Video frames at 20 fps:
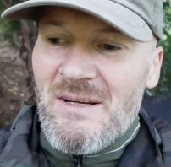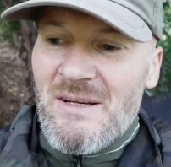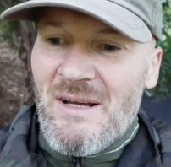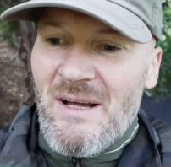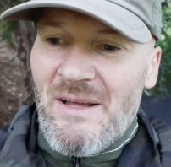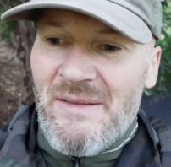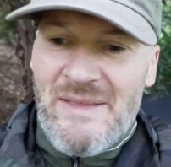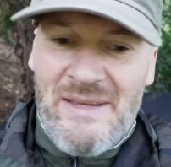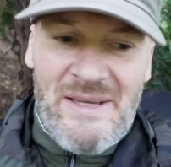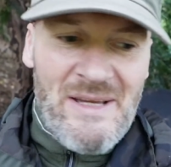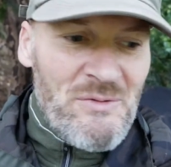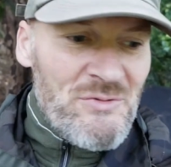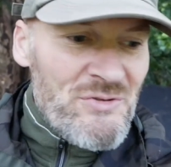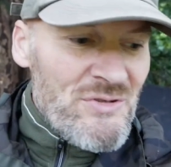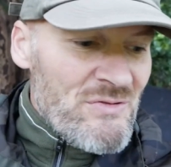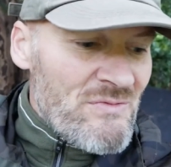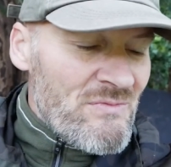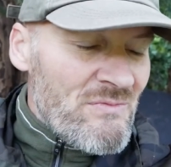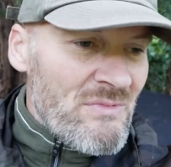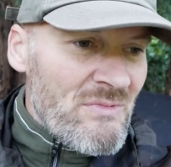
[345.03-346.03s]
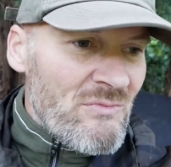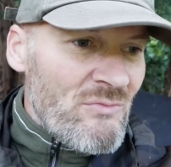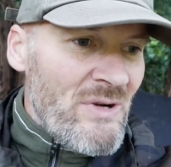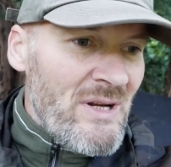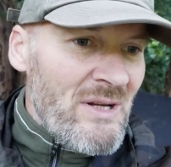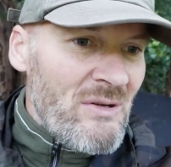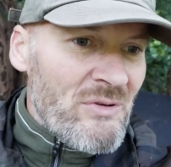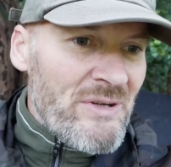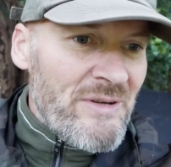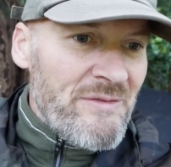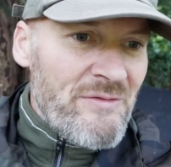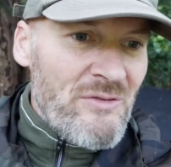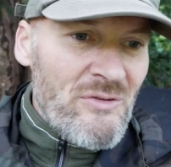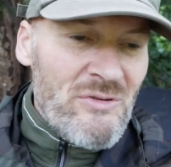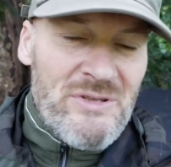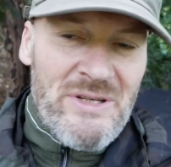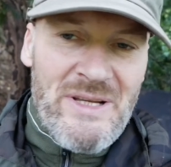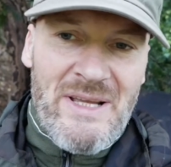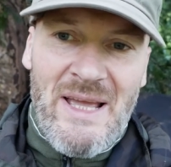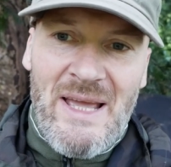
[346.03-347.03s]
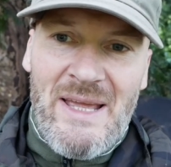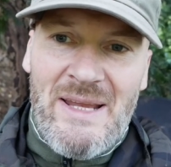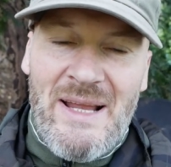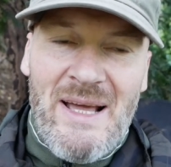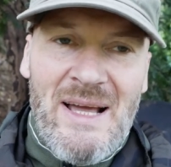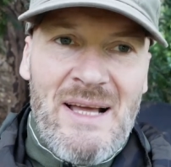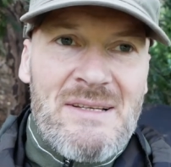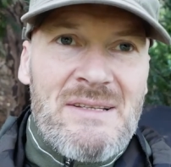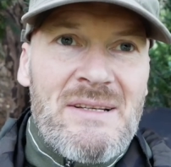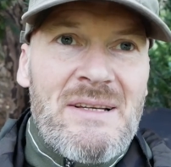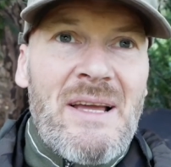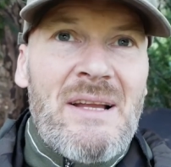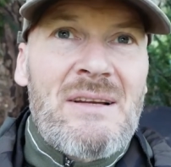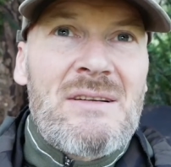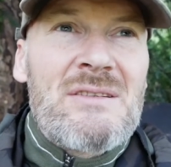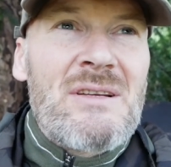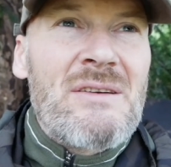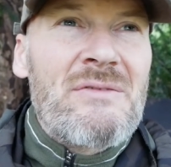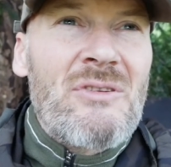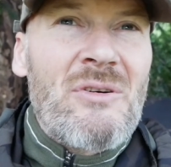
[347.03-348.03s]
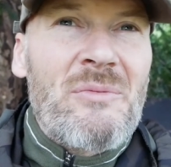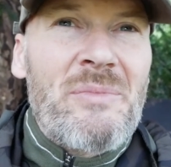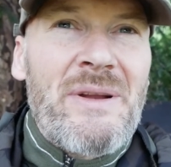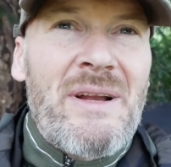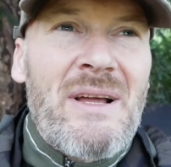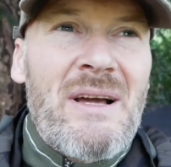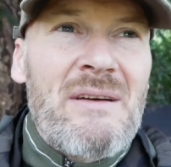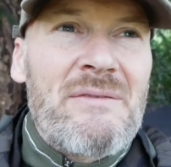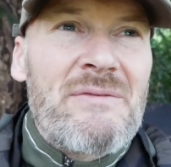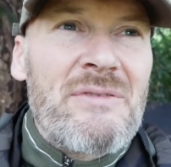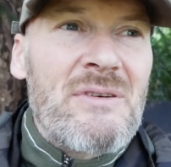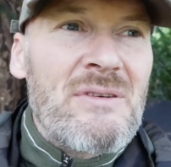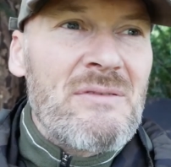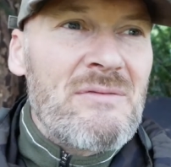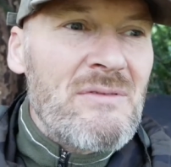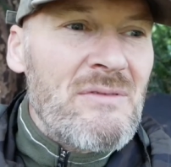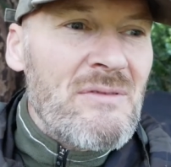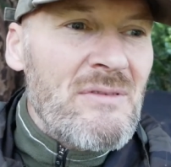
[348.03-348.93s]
I think I was just really looking forward to getting out again, because I've not been out for,